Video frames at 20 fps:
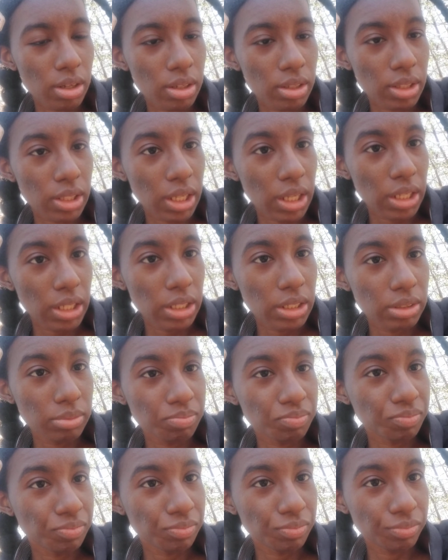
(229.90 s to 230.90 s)
Like,
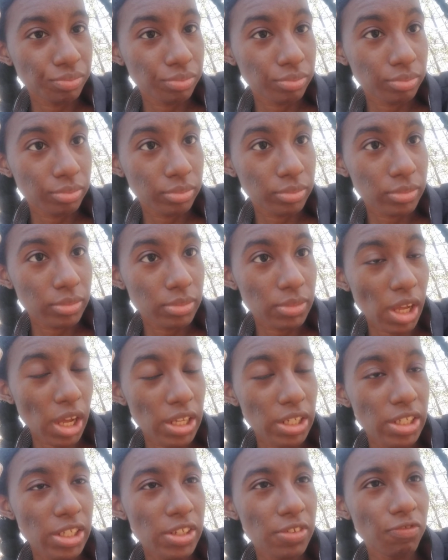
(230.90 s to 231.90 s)
I
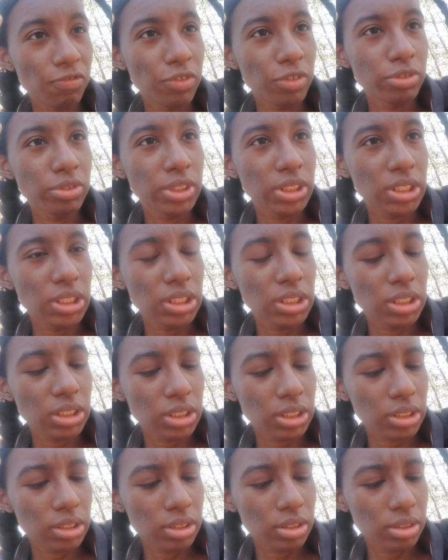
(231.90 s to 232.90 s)
did a few skits,
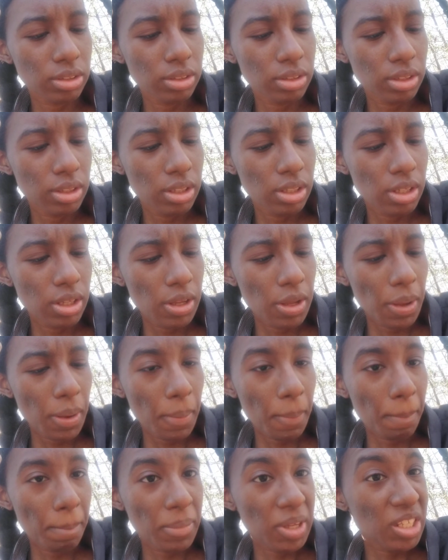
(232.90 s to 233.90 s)

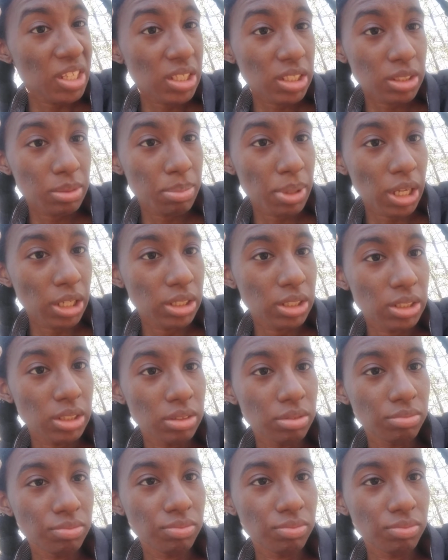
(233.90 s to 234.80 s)
but that's about it.